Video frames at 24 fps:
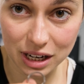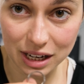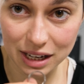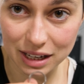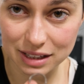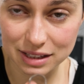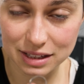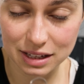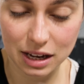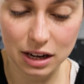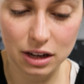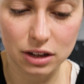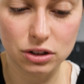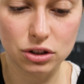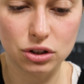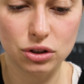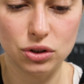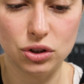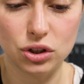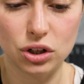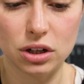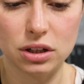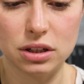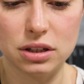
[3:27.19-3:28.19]
easier to
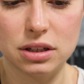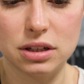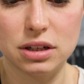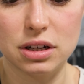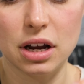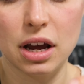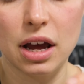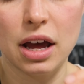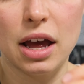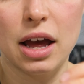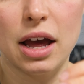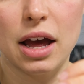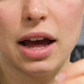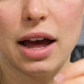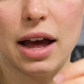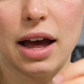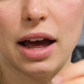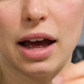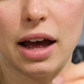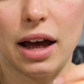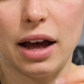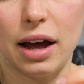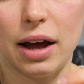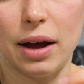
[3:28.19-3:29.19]
just
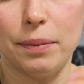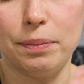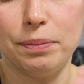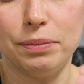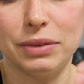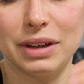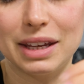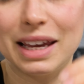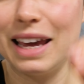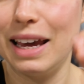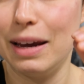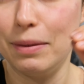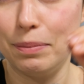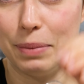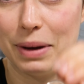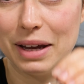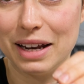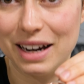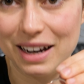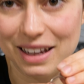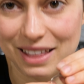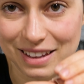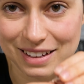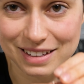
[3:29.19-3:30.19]
keep
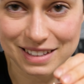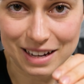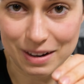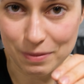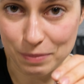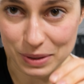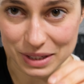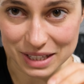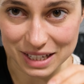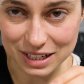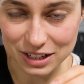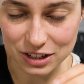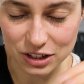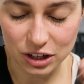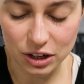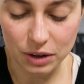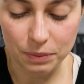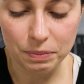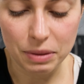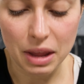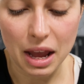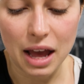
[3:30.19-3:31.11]
it in the same position.